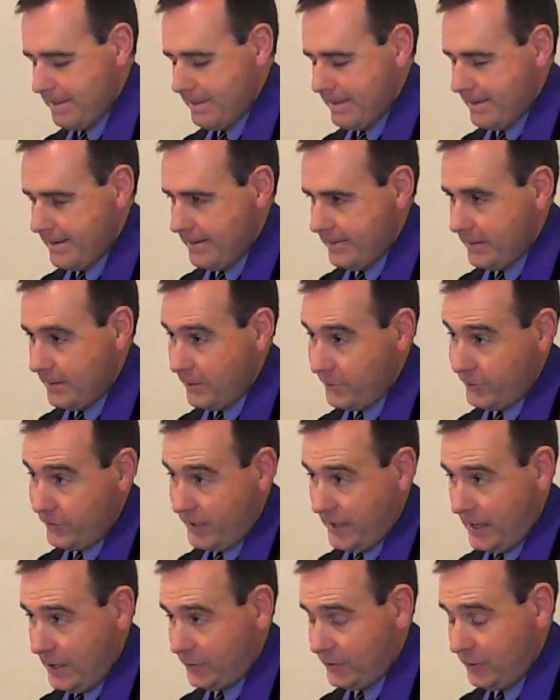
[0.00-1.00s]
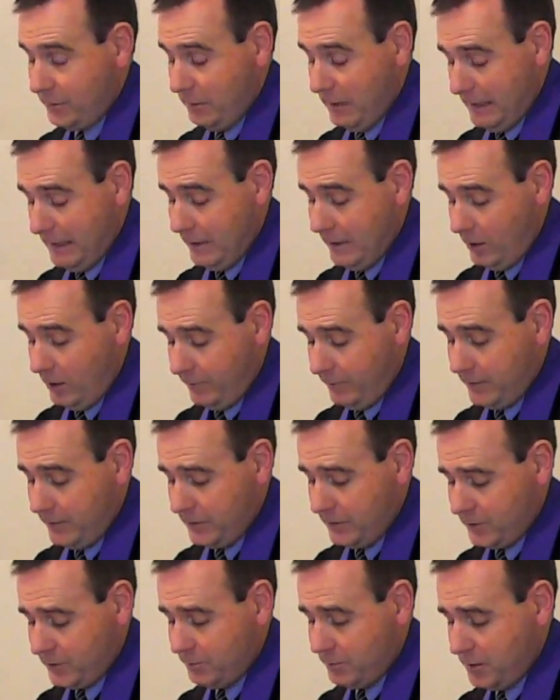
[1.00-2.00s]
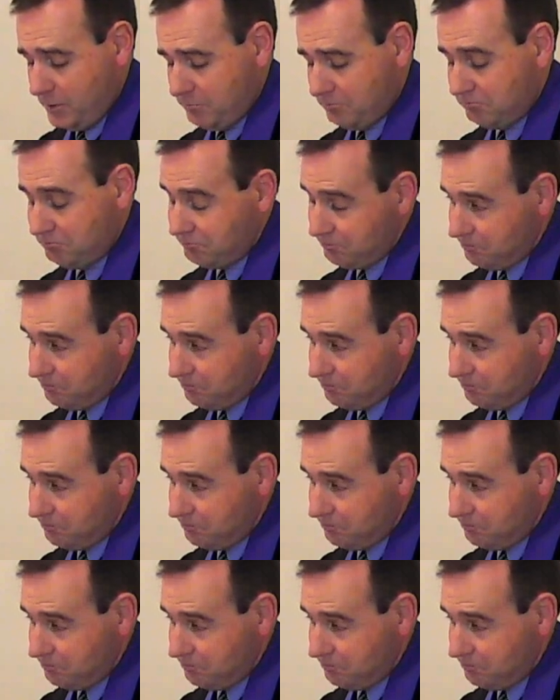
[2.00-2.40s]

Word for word: Then there's the couch in my office, but